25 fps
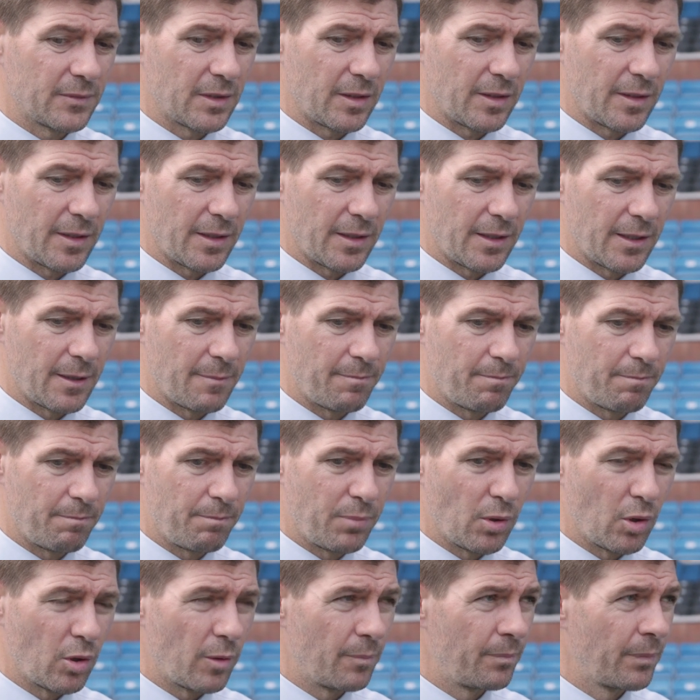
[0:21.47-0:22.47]

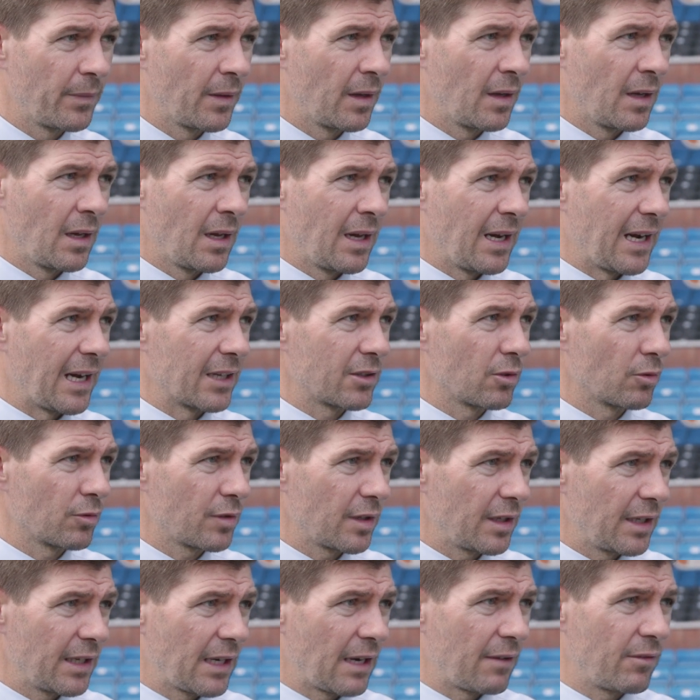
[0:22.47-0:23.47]
But I don't
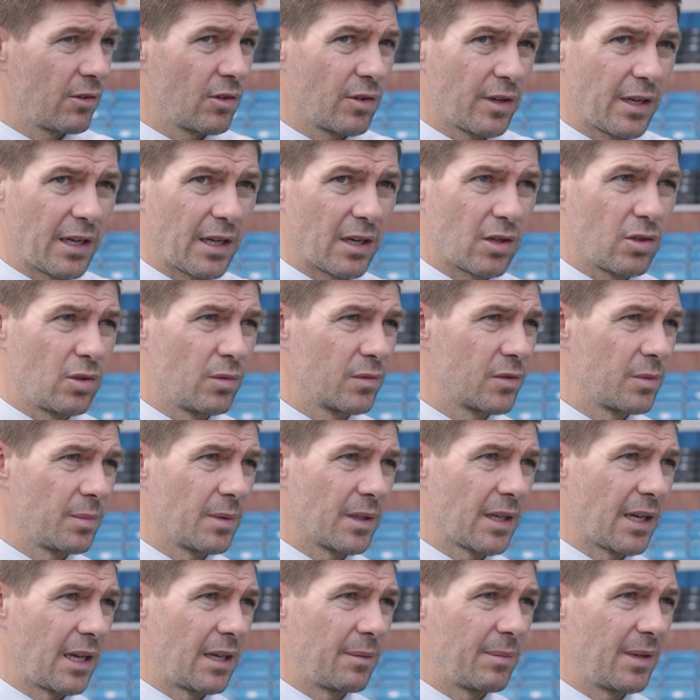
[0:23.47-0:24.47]
think you're ever going to get a comfortable
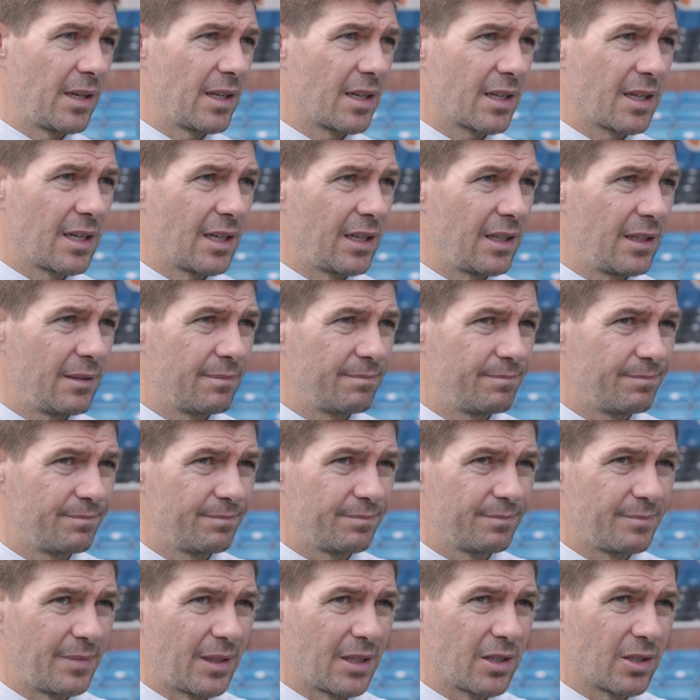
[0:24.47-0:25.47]
game here at Killy
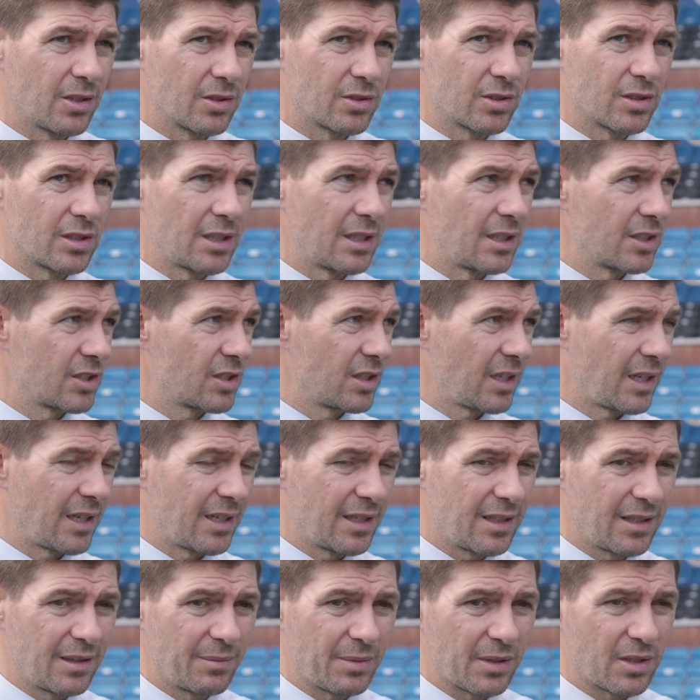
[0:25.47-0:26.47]
because of their
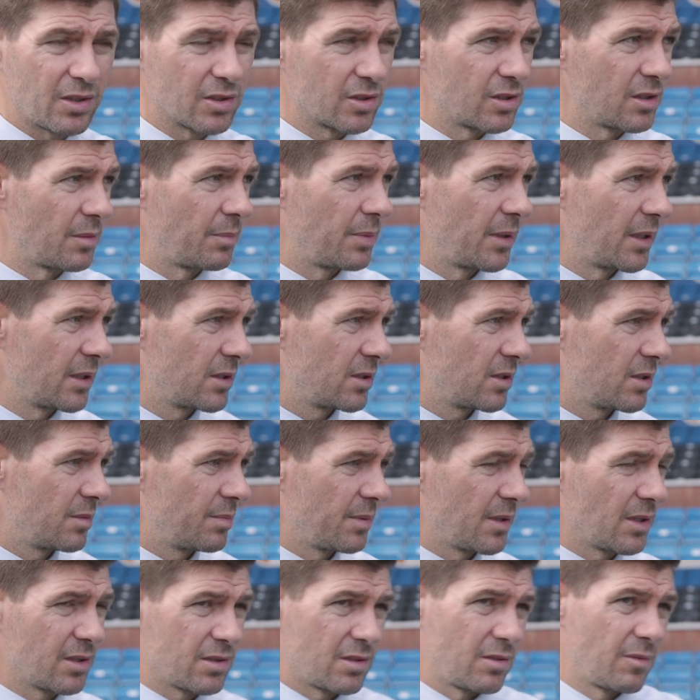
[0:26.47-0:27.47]
style, because of the pitch,
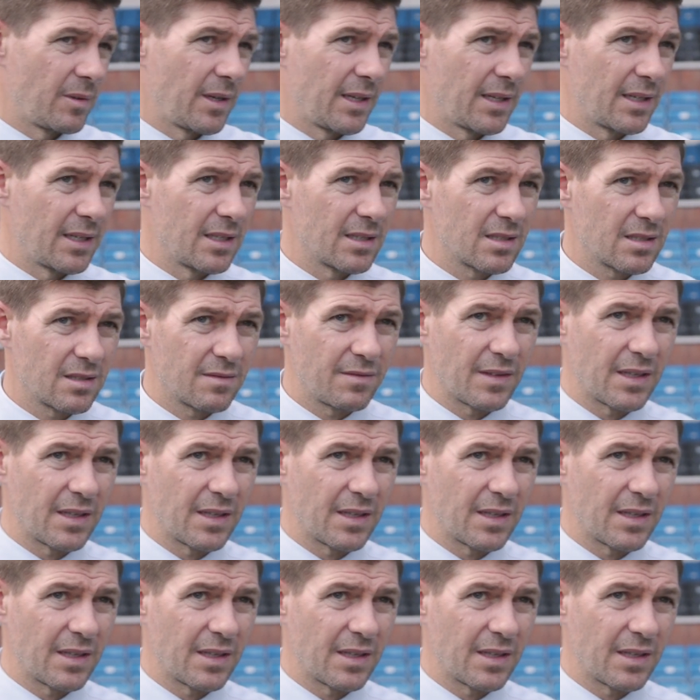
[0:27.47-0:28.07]
because of the way it is.